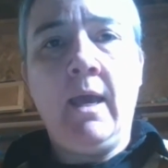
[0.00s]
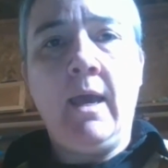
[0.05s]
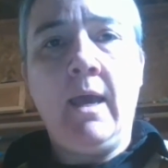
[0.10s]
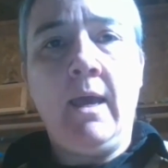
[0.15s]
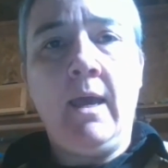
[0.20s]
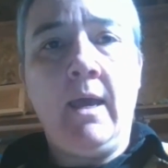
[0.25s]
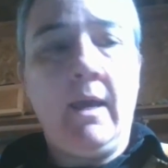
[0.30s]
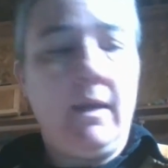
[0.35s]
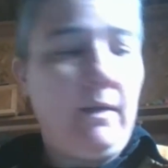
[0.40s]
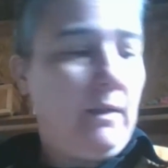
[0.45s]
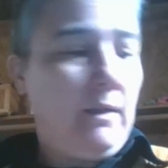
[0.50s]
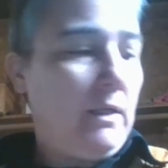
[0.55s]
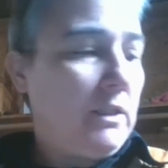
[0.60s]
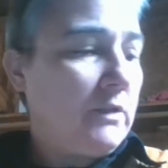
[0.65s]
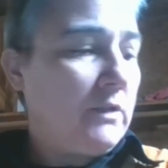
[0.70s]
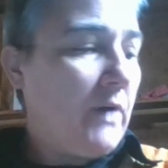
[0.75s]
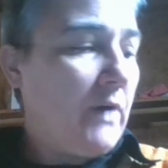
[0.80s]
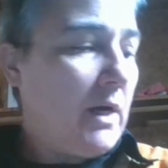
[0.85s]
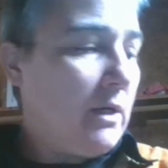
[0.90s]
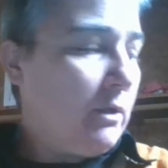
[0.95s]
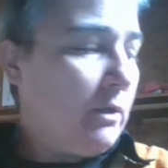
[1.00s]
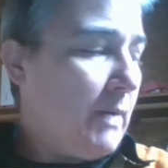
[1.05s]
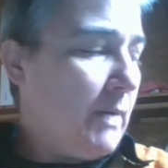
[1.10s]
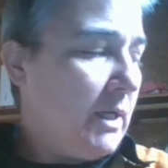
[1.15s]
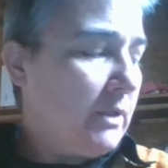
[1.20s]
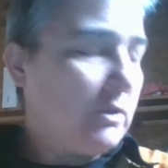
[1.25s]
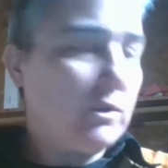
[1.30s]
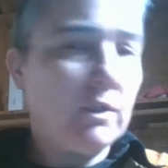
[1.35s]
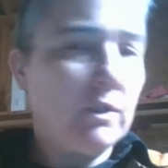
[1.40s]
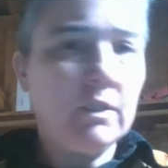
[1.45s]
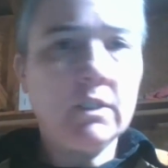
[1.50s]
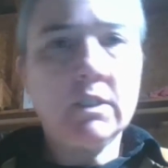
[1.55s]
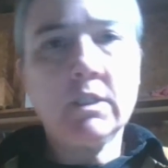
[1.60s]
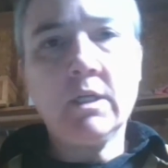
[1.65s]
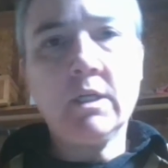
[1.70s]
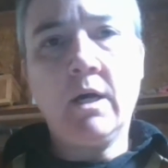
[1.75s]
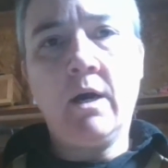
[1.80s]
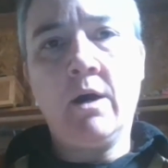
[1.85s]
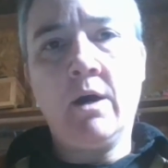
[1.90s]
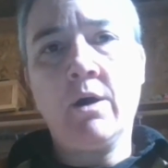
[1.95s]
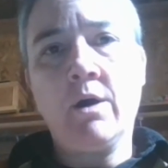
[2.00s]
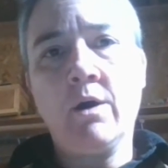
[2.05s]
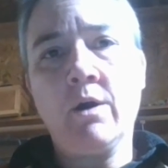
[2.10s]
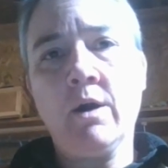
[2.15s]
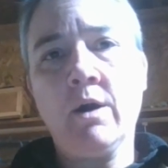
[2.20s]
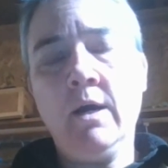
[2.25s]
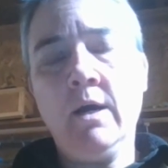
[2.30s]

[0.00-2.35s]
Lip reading: And these final mantras are